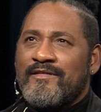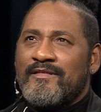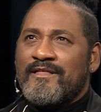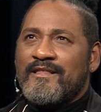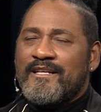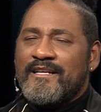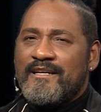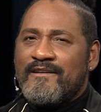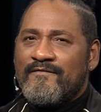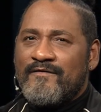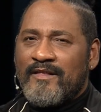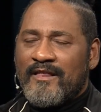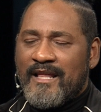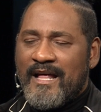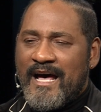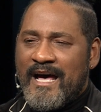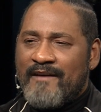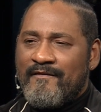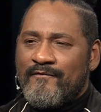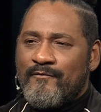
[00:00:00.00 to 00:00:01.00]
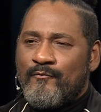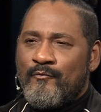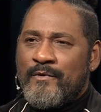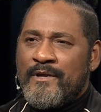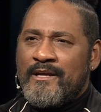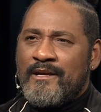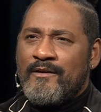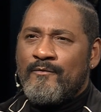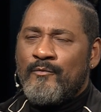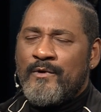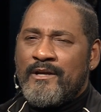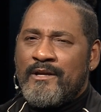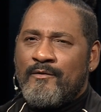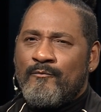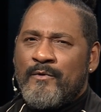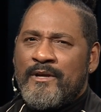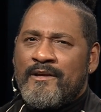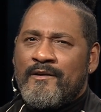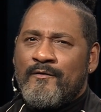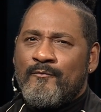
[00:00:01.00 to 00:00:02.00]
lived life, we, we,
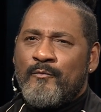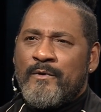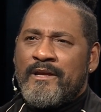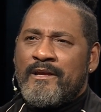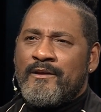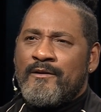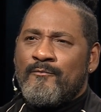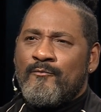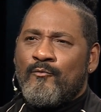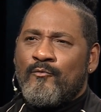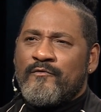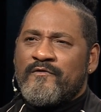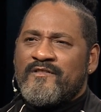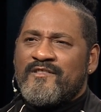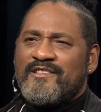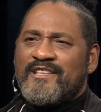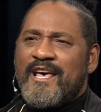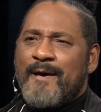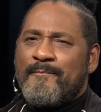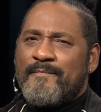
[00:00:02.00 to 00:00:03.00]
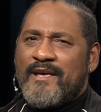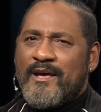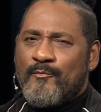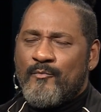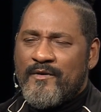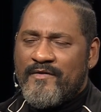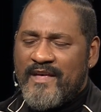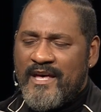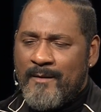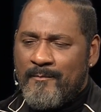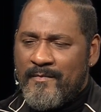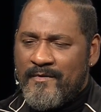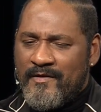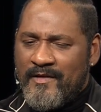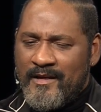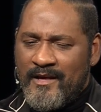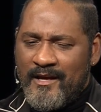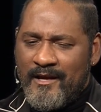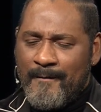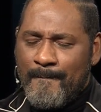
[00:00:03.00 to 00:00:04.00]
we, we step in with
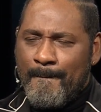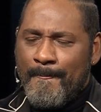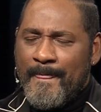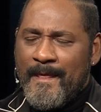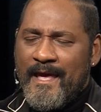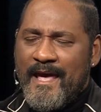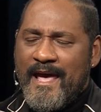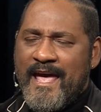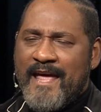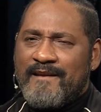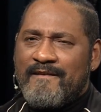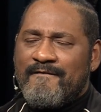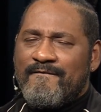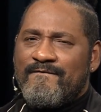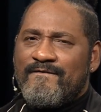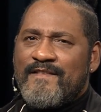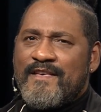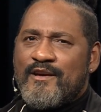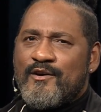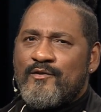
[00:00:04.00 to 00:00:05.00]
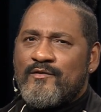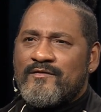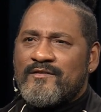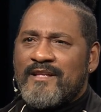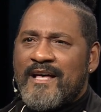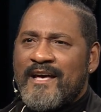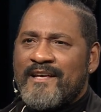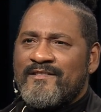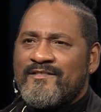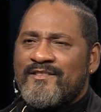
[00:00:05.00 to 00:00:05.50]
empathy, and it feels like